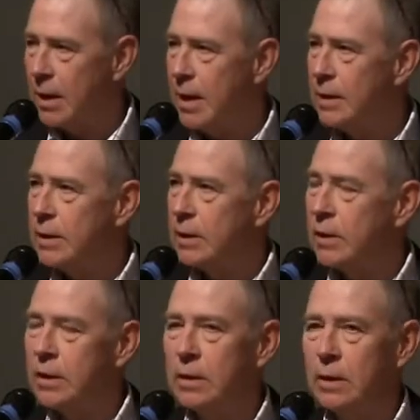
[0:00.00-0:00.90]

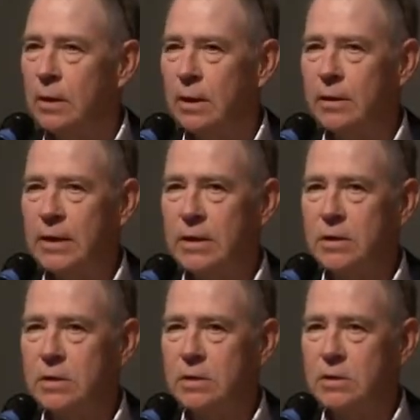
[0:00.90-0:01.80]
handout here
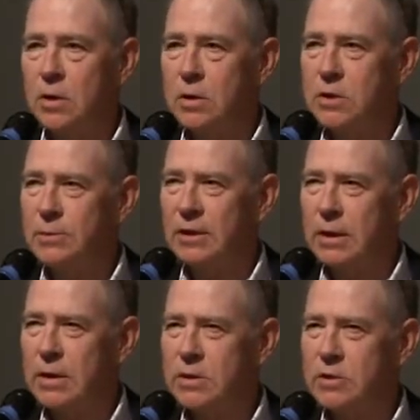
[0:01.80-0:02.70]
that talks about
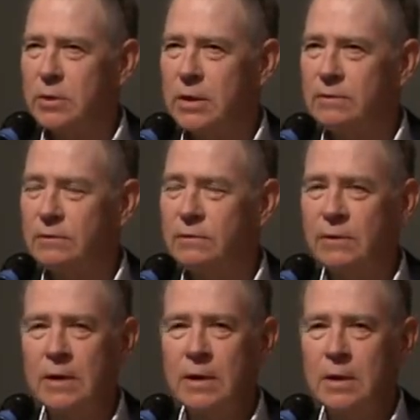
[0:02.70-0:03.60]
the history of
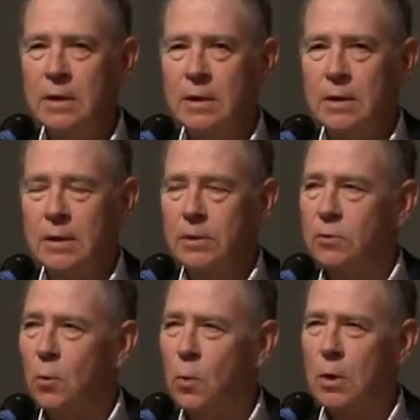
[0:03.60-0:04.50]

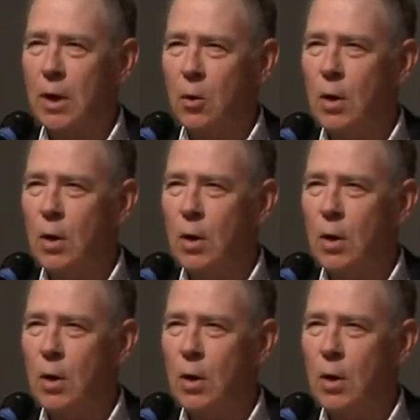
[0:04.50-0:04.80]
water